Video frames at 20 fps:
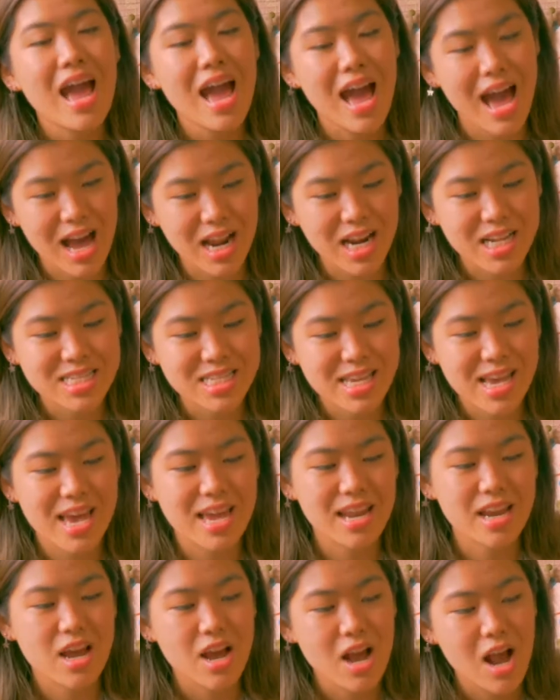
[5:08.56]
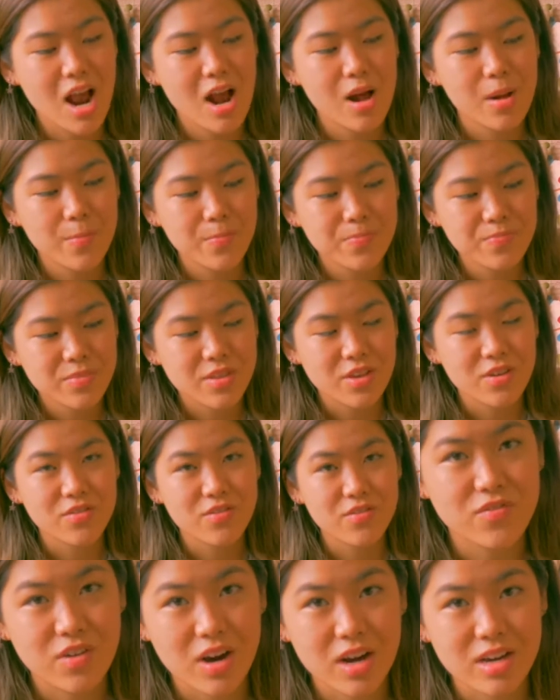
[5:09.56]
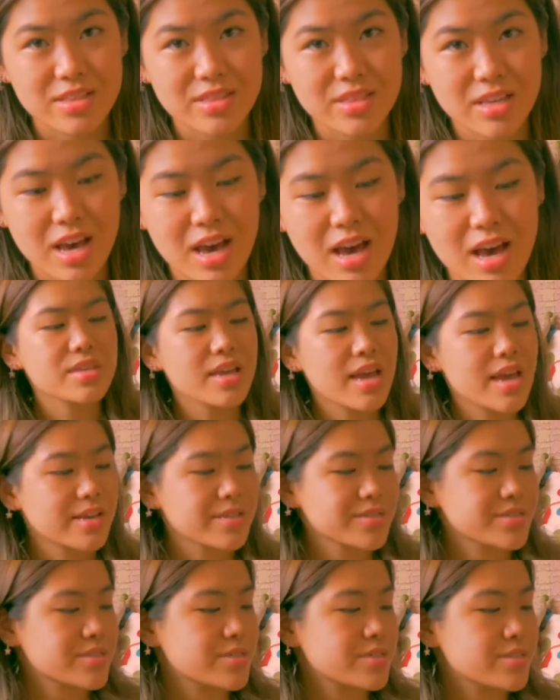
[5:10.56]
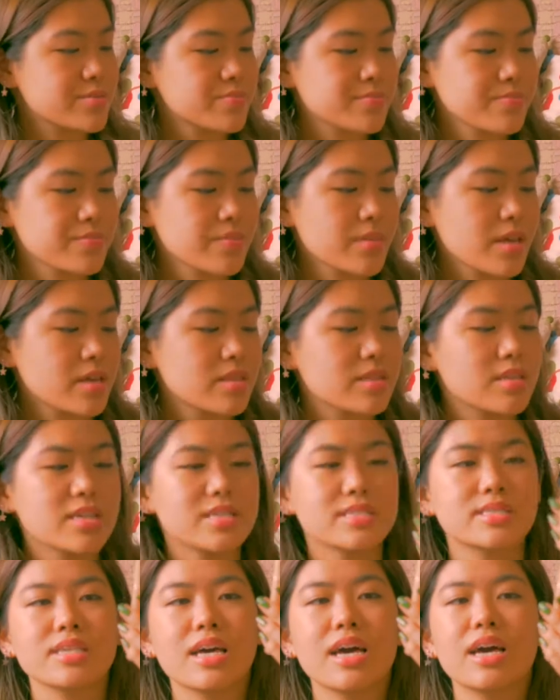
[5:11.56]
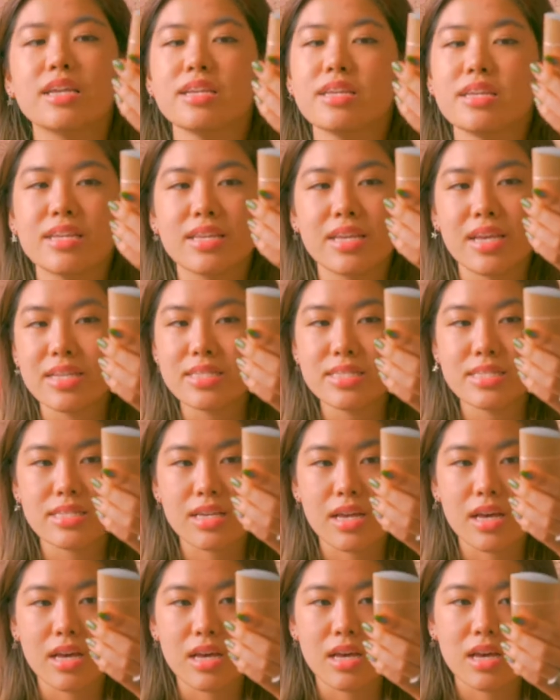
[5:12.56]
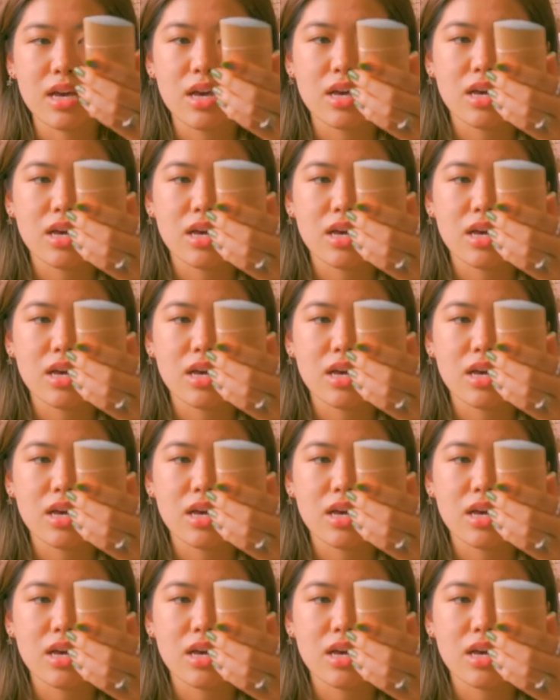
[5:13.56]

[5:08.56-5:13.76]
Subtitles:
out of 10. Fuck that. Next, this Anessa